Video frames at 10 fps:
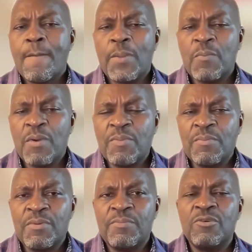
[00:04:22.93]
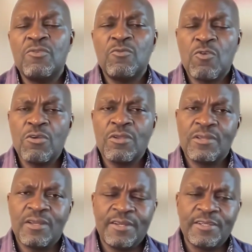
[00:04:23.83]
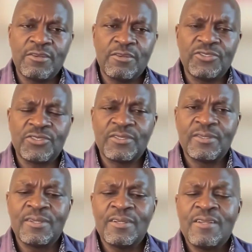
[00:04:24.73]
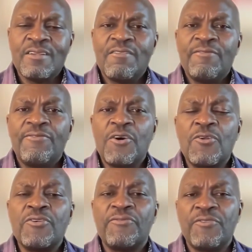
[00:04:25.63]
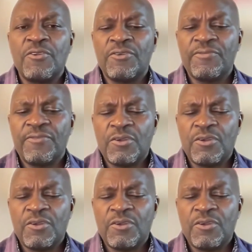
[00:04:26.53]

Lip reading: Boom, boom, boom, boom, boom, walk and crossed. Followed. It